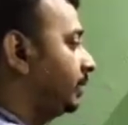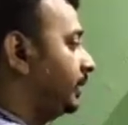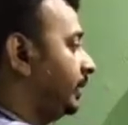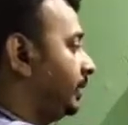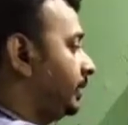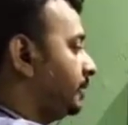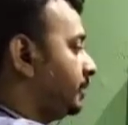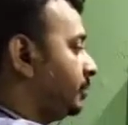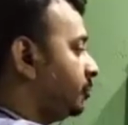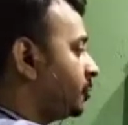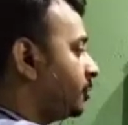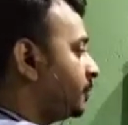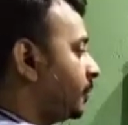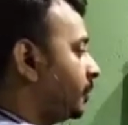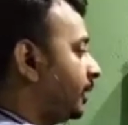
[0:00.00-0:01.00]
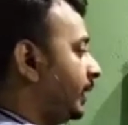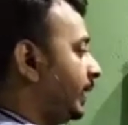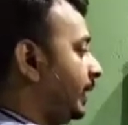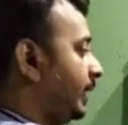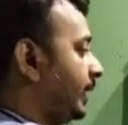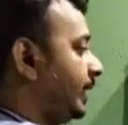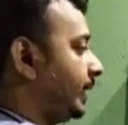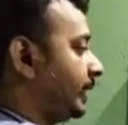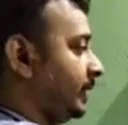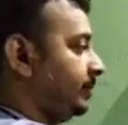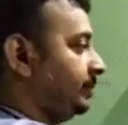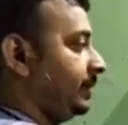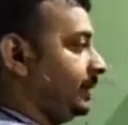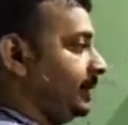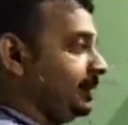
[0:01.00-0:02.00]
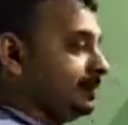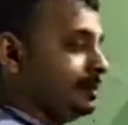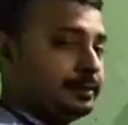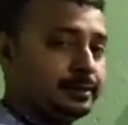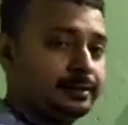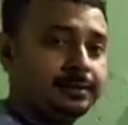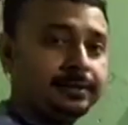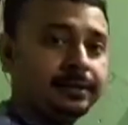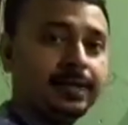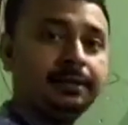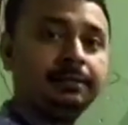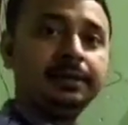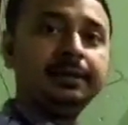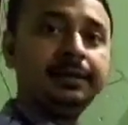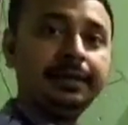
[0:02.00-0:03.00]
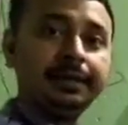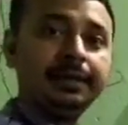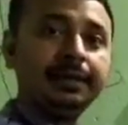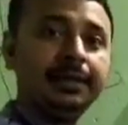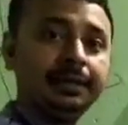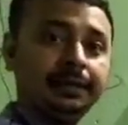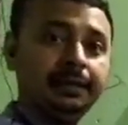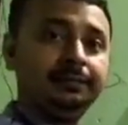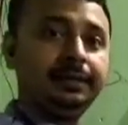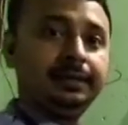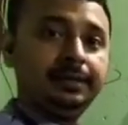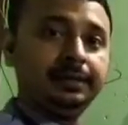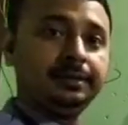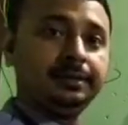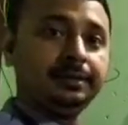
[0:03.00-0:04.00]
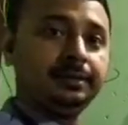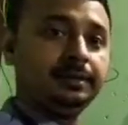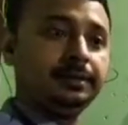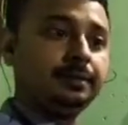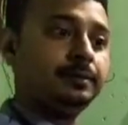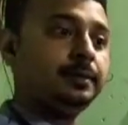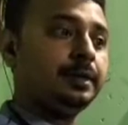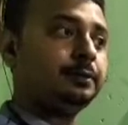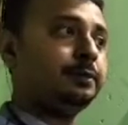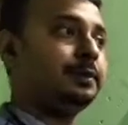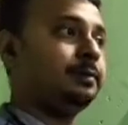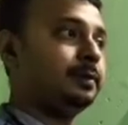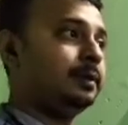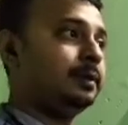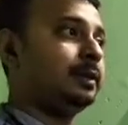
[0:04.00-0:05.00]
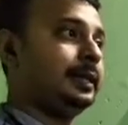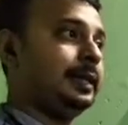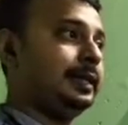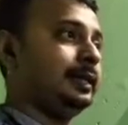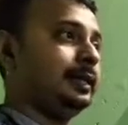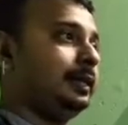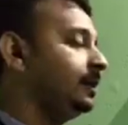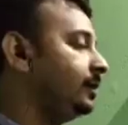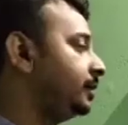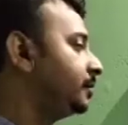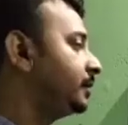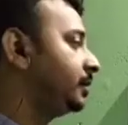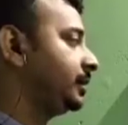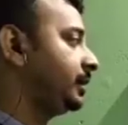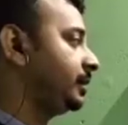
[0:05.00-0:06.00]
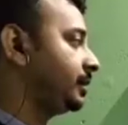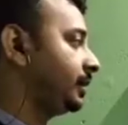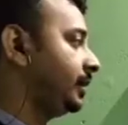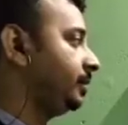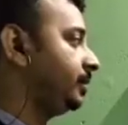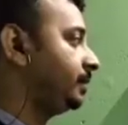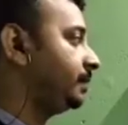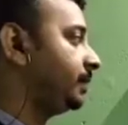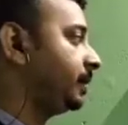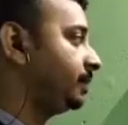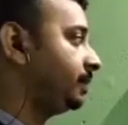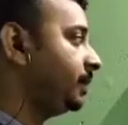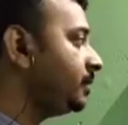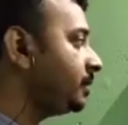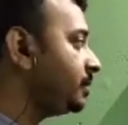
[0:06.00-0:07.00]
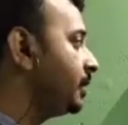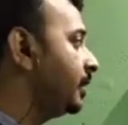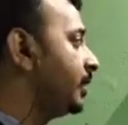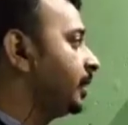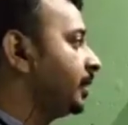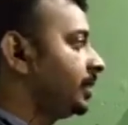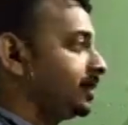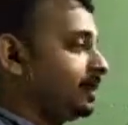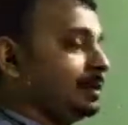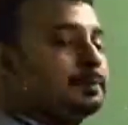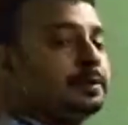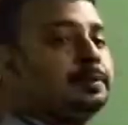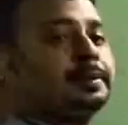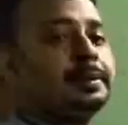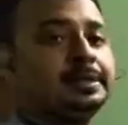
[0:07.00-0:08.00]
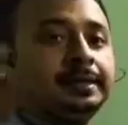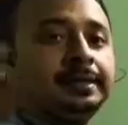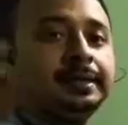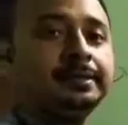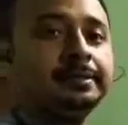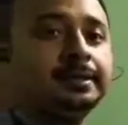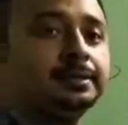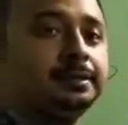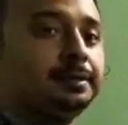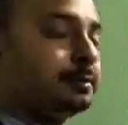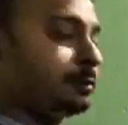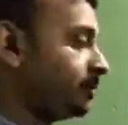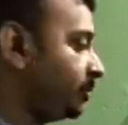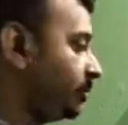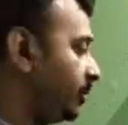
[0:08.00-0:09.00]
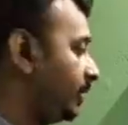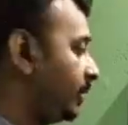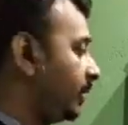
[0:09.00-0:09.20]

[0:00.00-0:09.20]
It is used for daily activities, our daily activities, what we work daily. For this kind of purpose, simple present tense is used.